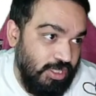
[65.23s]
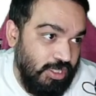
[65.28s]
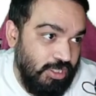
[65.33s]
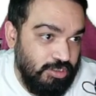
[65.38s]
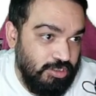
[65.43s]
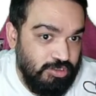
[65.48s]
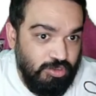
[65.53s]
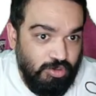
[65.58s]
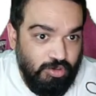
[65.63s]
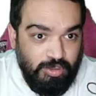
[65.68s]

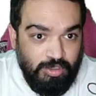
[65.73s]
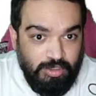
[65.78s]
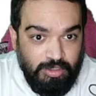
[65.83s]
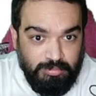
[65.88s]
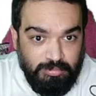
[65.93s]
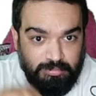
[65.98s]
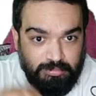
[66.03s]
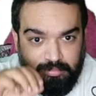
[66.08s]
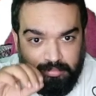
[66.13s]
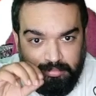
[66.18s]
So
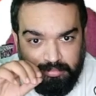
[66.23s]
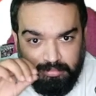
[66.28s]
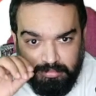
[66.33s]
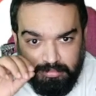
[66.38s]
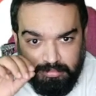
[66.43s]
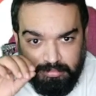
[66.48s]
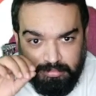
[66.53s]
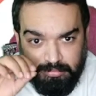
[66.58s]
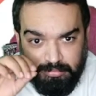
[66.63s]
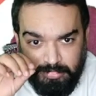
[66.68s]

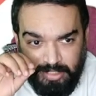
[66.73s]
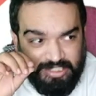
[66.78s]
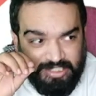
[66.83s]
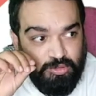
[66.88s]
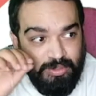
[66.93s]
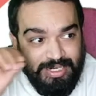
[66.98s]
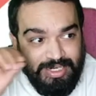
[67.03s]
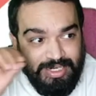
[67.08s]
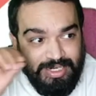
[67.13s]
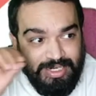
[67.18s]
let's quickly
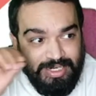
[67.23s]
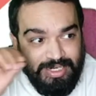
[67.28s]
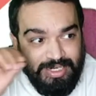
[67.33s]
look at the